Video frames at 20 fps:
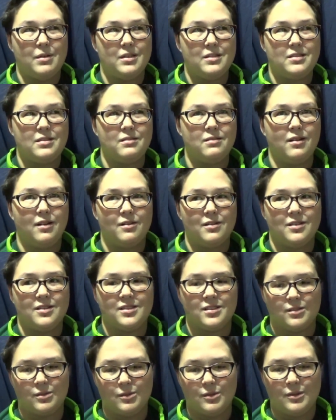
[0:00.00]
to go to
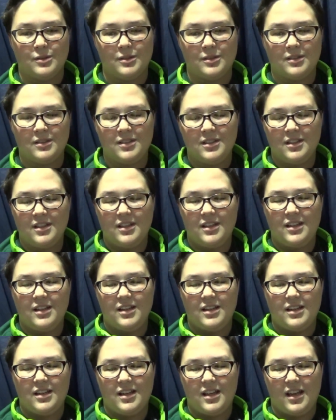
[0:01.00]
school,
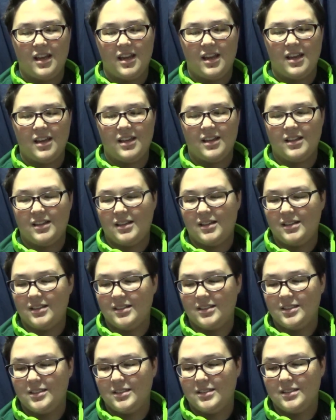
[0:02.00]

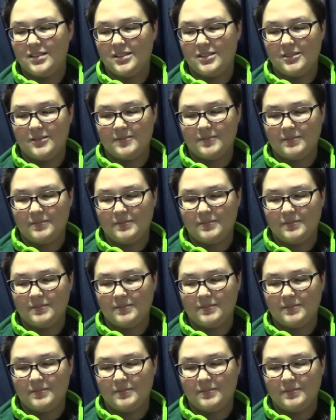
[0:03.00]
and